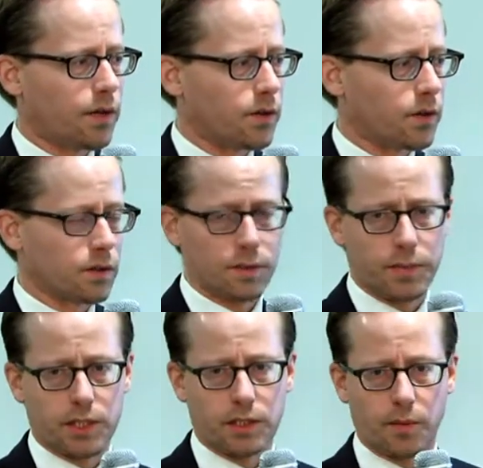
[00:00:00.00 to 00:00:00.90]
There are a
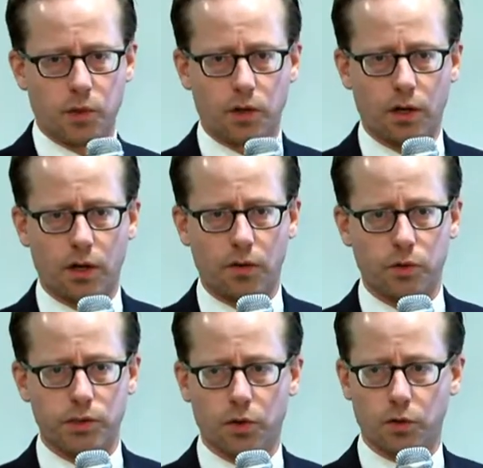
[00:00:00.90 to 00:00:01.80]
limited number of
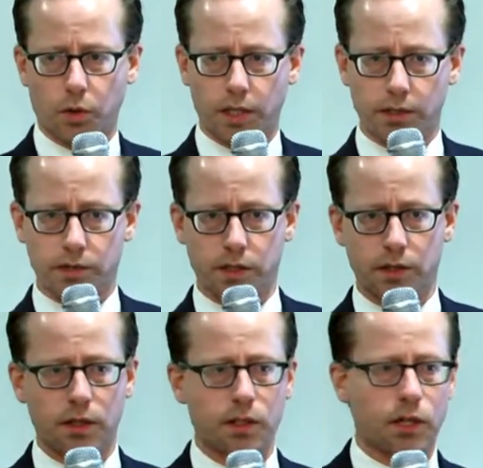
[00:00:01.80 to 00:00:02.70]
what's called whitelisted
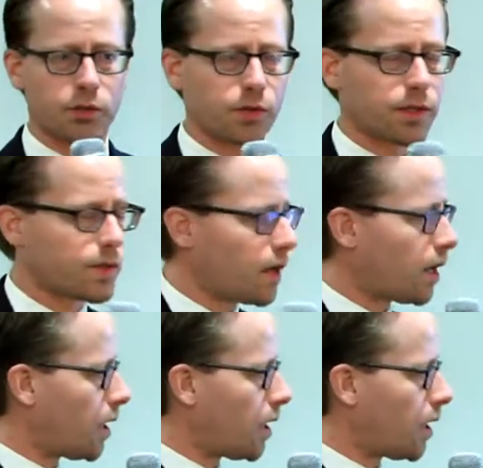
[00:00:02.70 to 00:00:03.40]
countries.